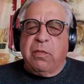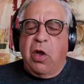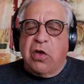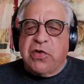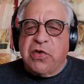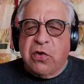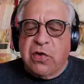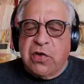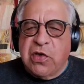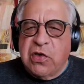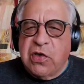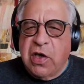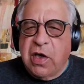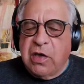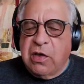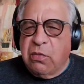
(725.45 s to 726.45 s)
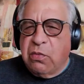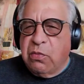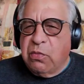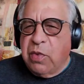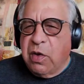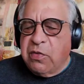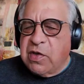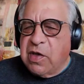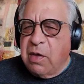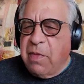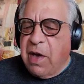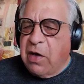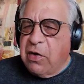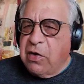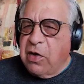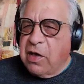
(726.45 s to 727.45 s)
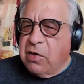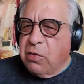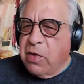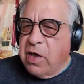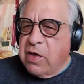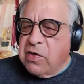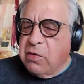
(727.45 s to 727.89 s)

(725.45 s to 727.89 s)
all sources, what was the amount you had to raise?